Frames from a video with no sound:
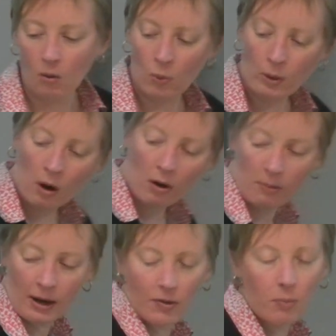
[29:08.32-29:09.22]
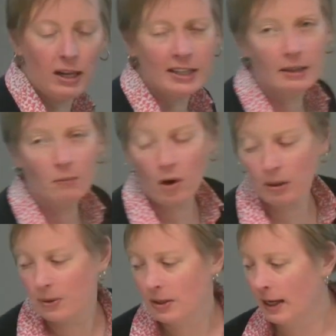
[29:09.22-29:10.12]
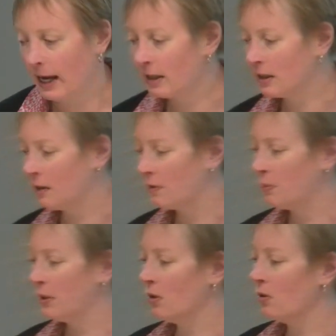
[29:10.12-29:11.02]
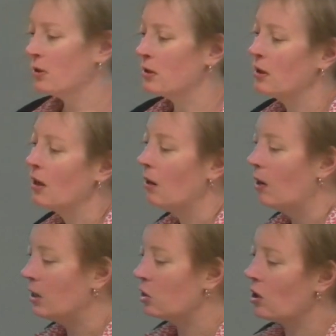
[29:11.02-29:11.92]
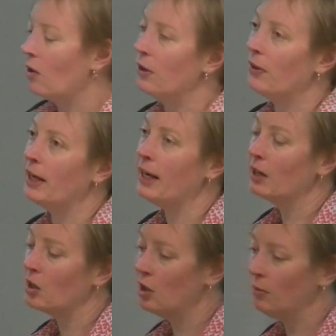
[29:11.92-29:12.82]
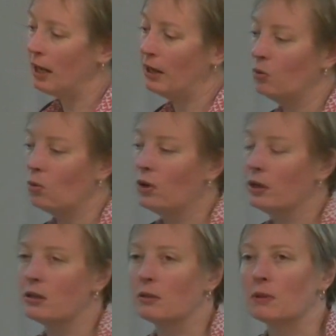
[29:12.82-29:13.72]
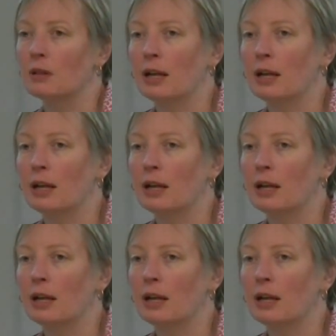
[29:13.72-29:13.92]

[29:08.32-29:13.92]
We worry about the plastic monomers and additives because it's shown that they can accumulate in organisms,